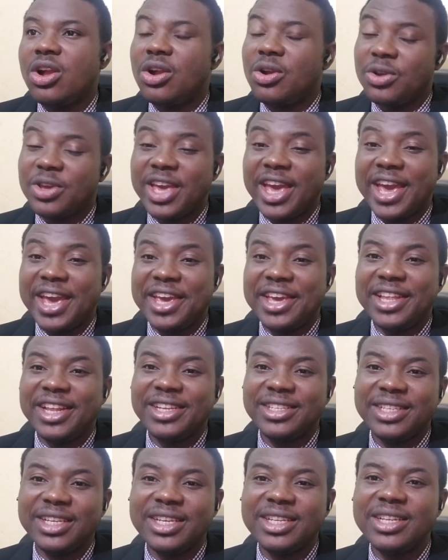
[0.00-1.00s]
Okay,
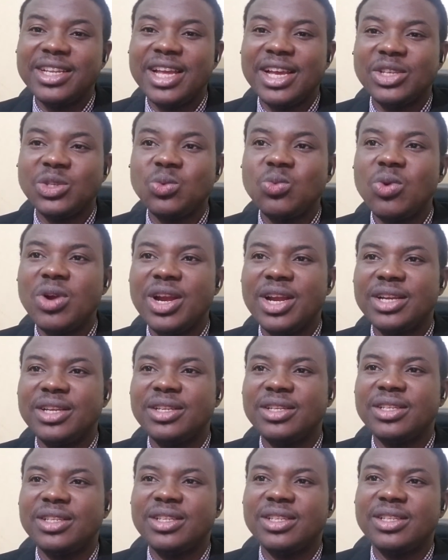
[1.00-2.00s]
let's take the next
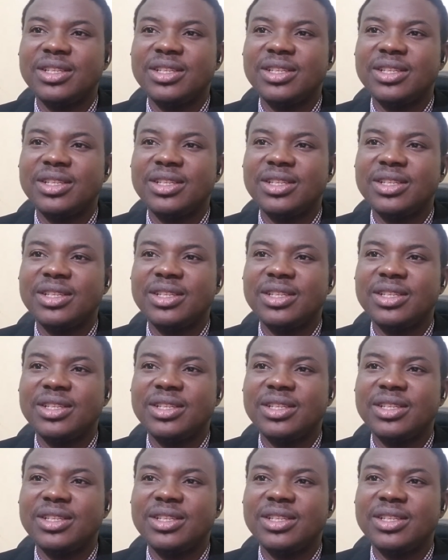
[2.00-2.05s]
word.